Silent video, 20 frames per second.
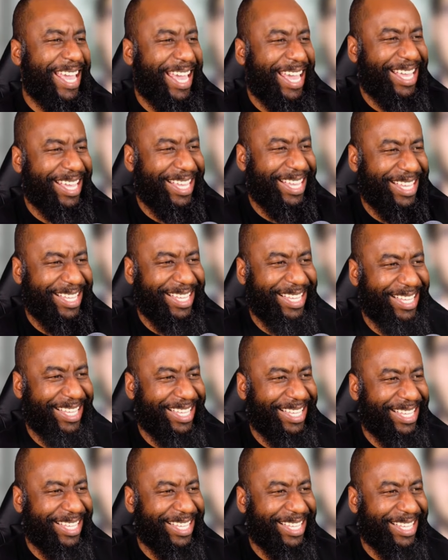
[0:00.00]

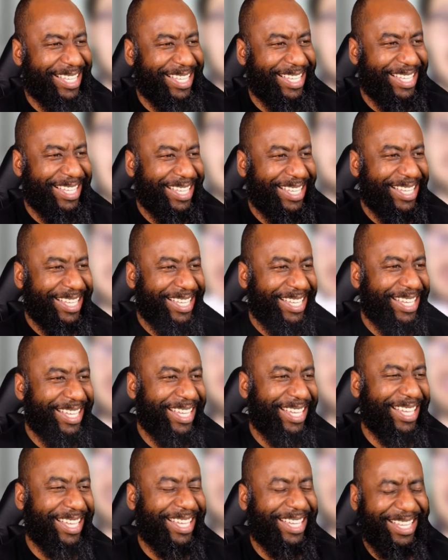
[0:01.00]

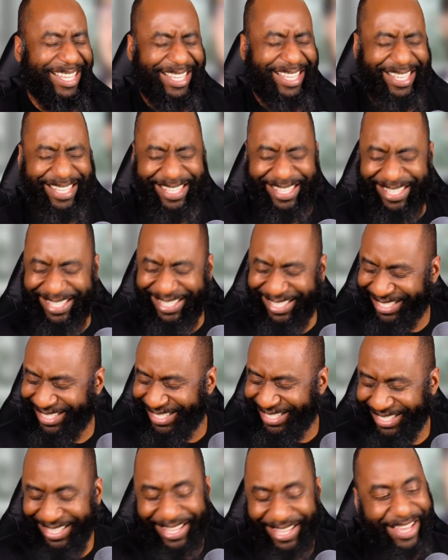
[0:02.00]

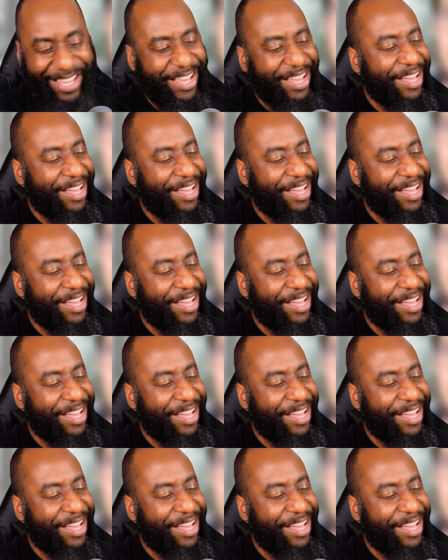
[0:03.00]
[no speech]